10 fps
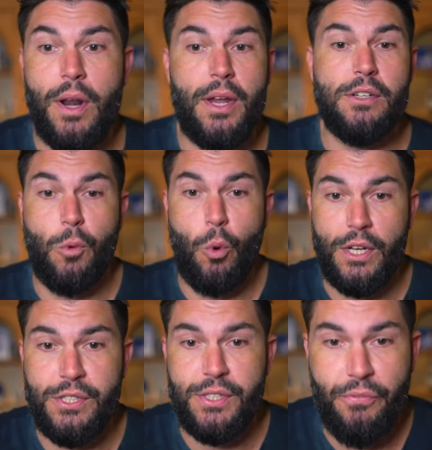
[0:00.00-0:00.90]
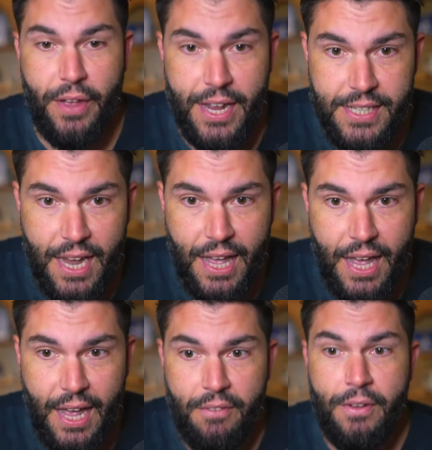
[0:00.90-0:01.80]
to hear some questions the fans had to
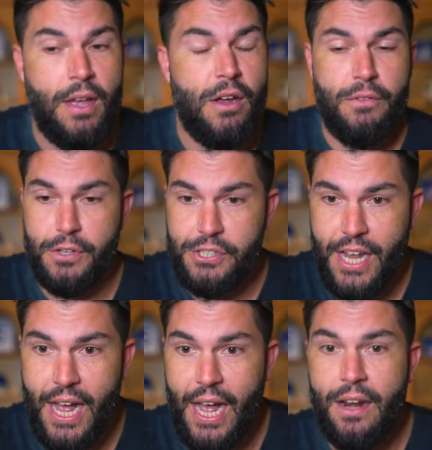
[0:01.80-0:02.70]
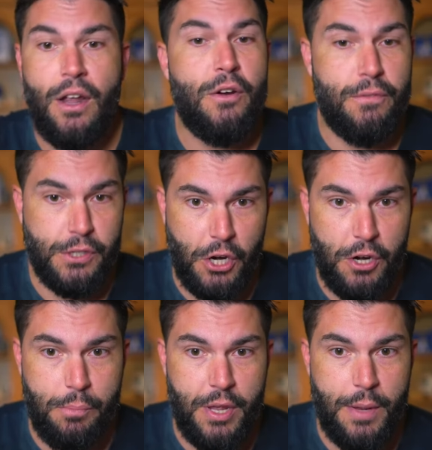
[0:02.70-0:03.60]
have for Scott, for
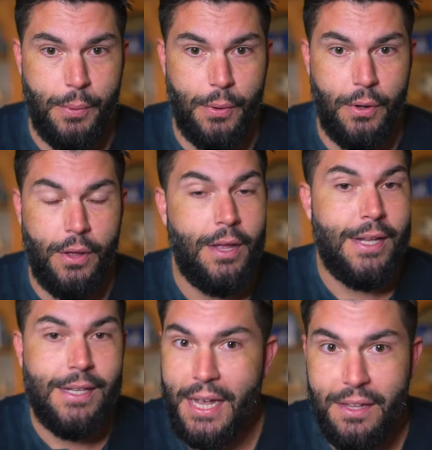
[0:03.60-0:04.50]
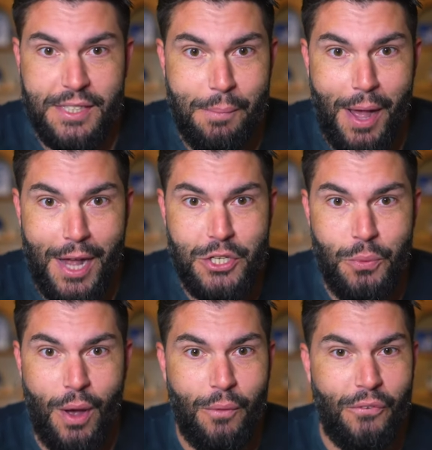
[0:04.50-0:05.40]
certain people. Tell us some odds you
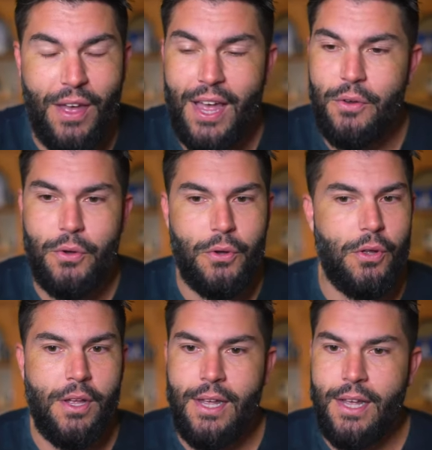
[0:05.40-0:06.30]
want with FanDuel.